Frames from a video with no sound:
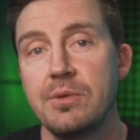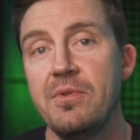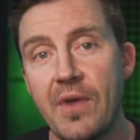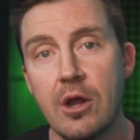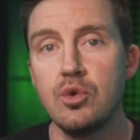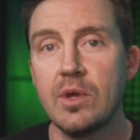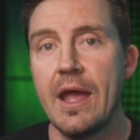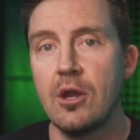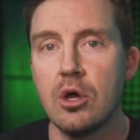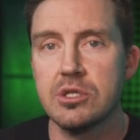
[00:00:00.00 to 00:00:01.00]
to be fair, you
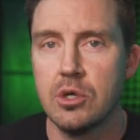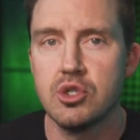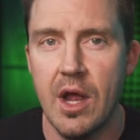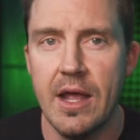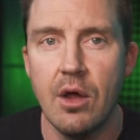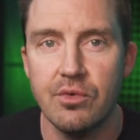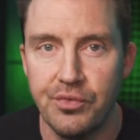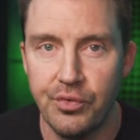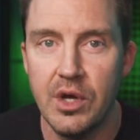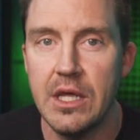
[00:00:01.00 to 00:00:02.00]
can also try out
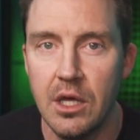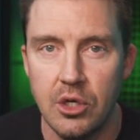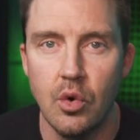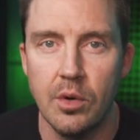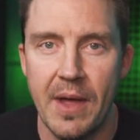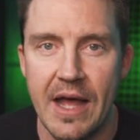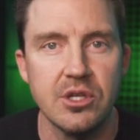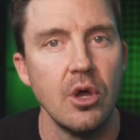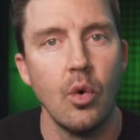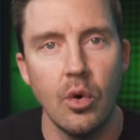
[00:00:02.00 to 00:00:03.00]
free
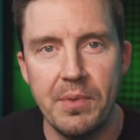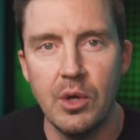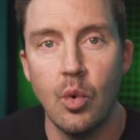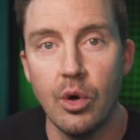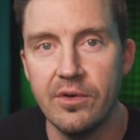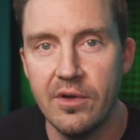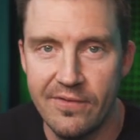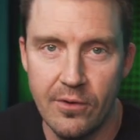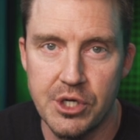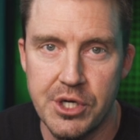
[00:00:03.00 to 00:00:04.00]
NordPass or Bitwarden
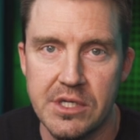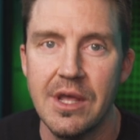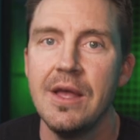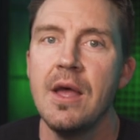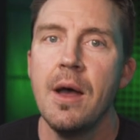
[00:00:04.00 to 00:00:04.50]
versions,